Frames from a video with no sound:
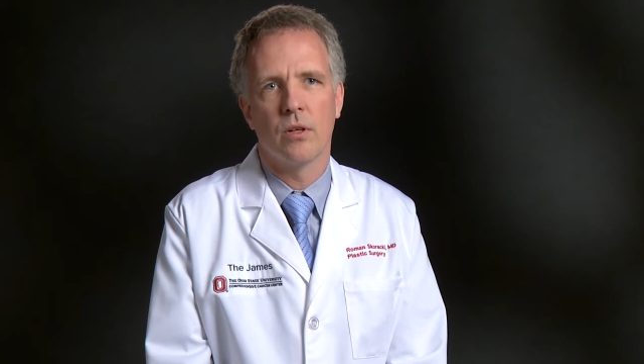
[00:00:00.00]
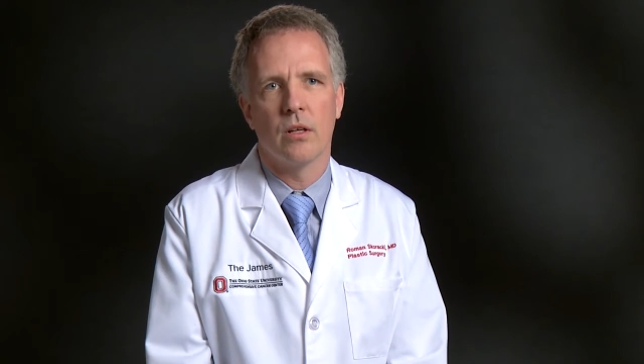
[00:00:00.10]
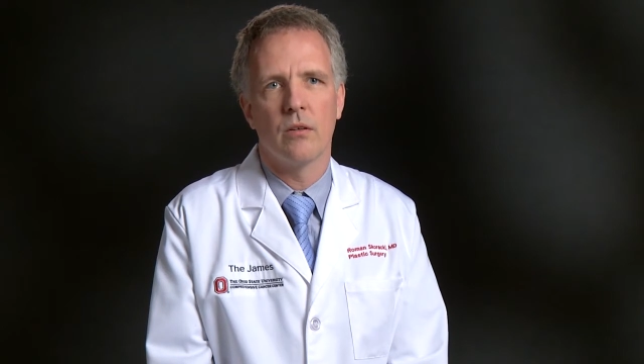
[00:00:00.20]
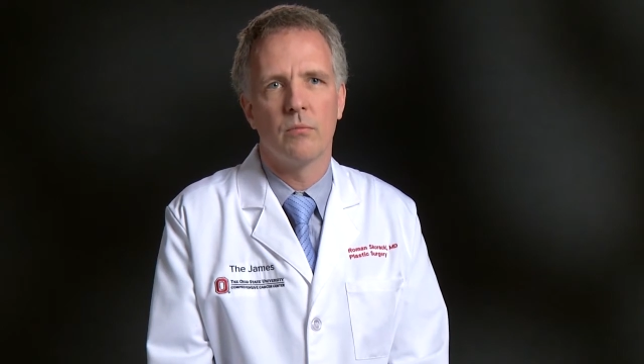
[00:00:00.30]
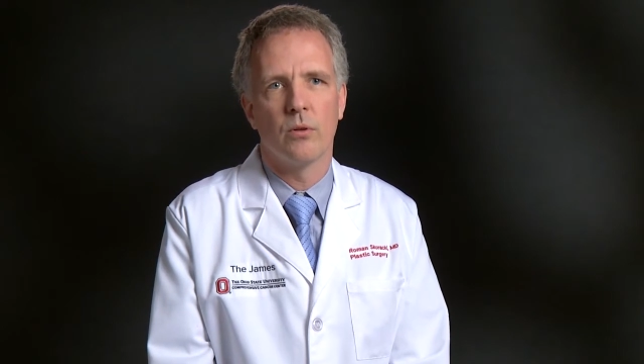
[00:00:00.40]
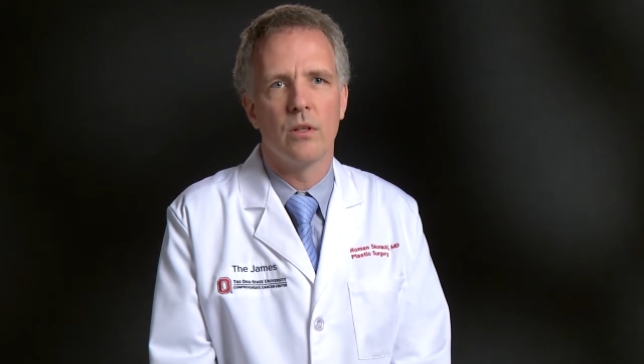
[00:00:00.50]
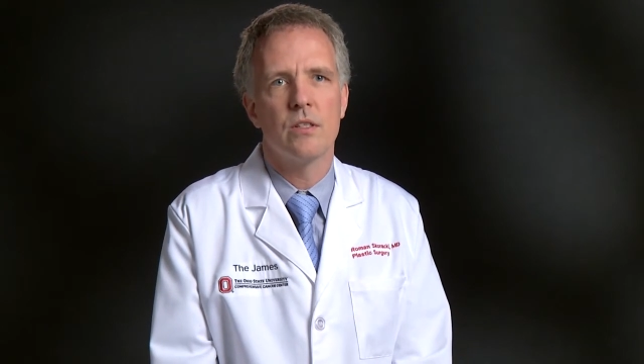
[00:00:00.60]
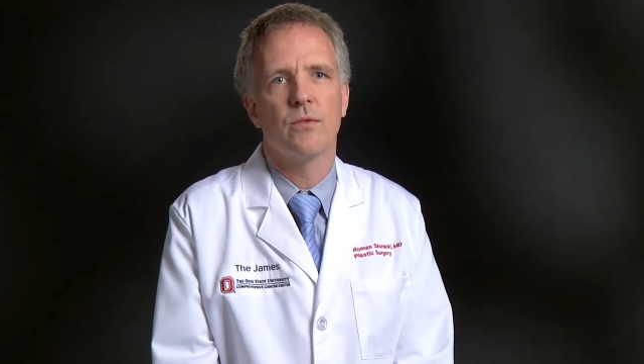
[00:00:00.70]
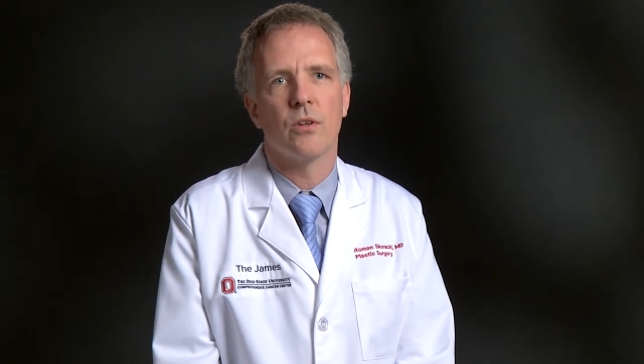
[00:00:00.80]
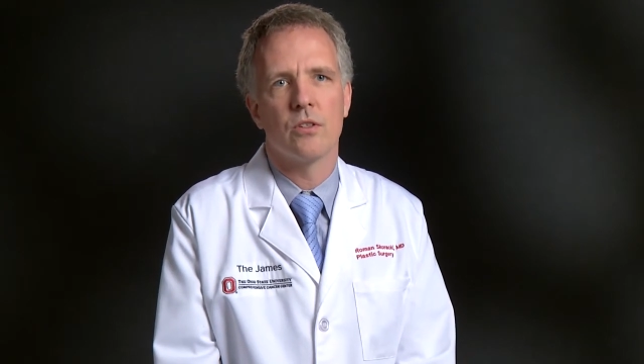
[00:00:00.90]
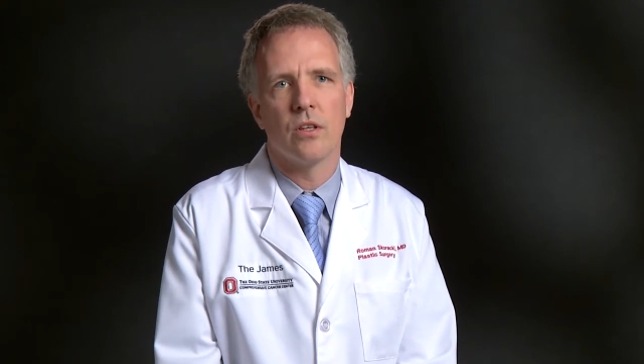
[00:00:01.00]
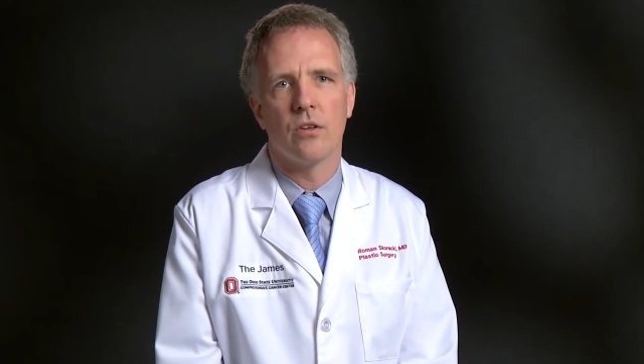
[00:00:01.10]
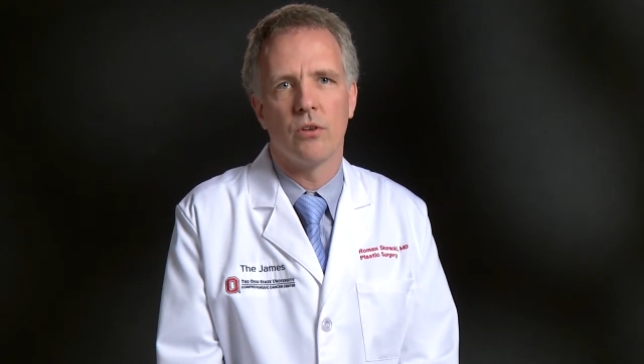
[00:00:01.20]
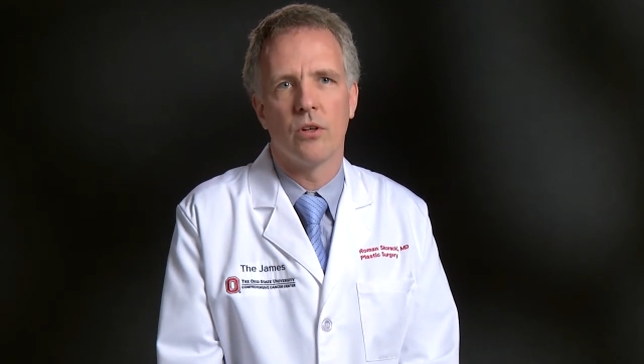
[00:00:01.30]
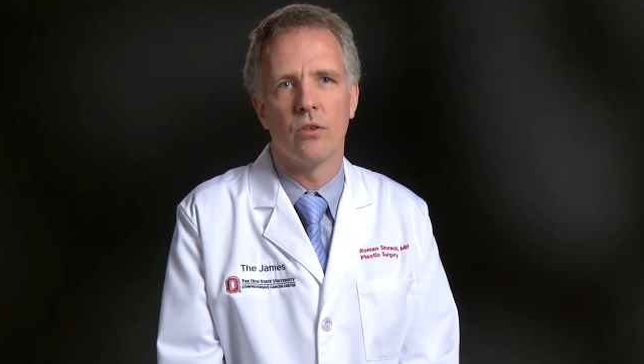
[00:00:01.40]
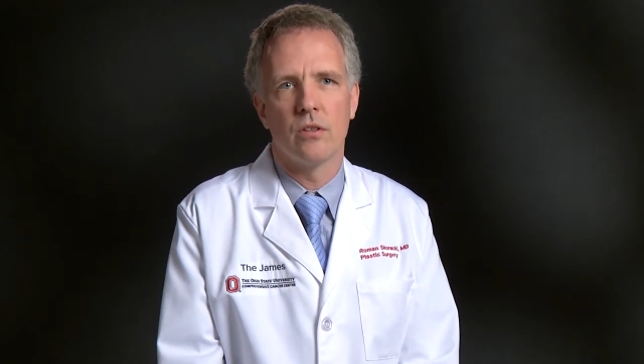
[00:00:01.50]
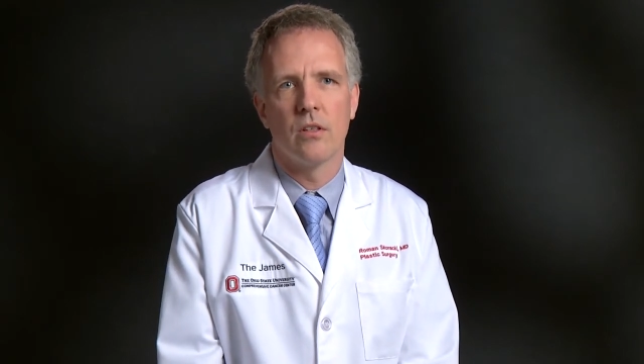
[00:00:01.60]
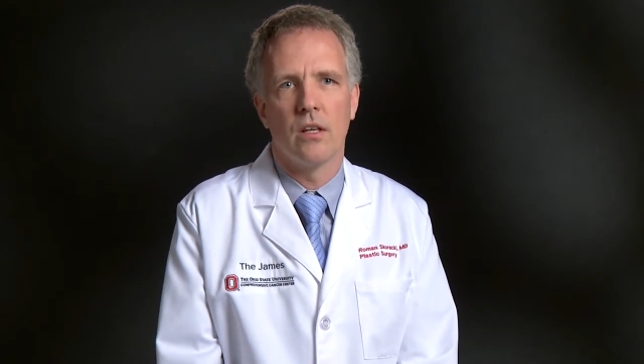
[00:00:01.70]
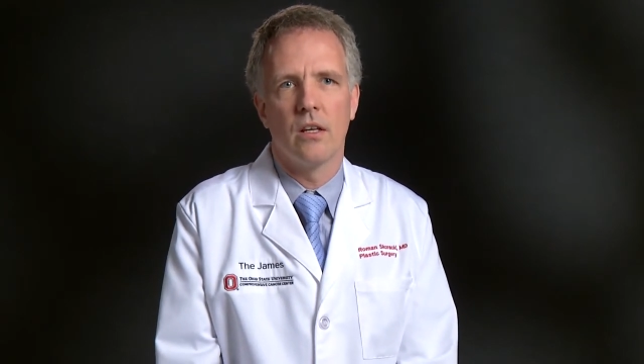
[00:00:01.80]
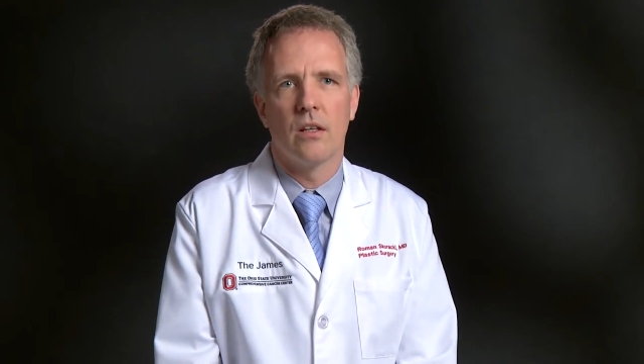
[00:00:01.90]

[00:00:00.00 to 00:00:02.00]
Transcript: putting a police force on the road